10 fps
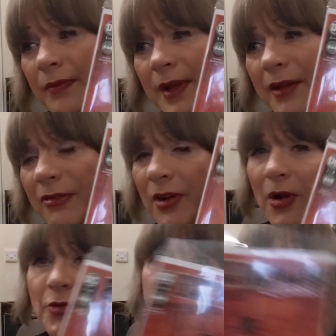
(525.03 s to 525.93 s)
It
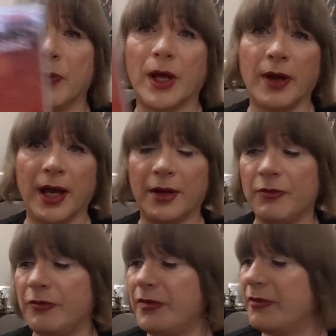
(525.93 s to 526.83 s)
flowed really well. It had a
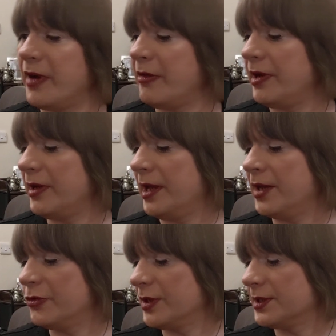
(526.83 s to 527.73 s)
very
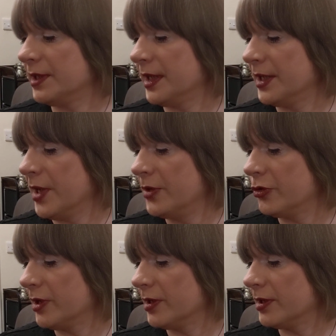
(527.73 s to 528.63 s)
interesting,
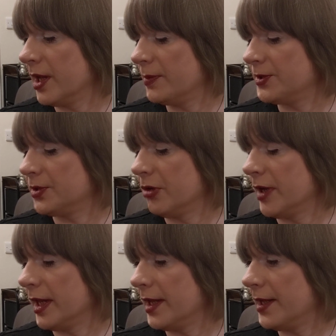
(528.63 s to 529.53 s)
intricate
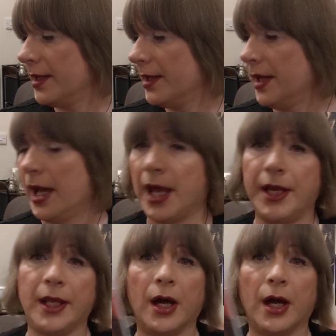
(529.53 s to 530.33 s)
storyline, and the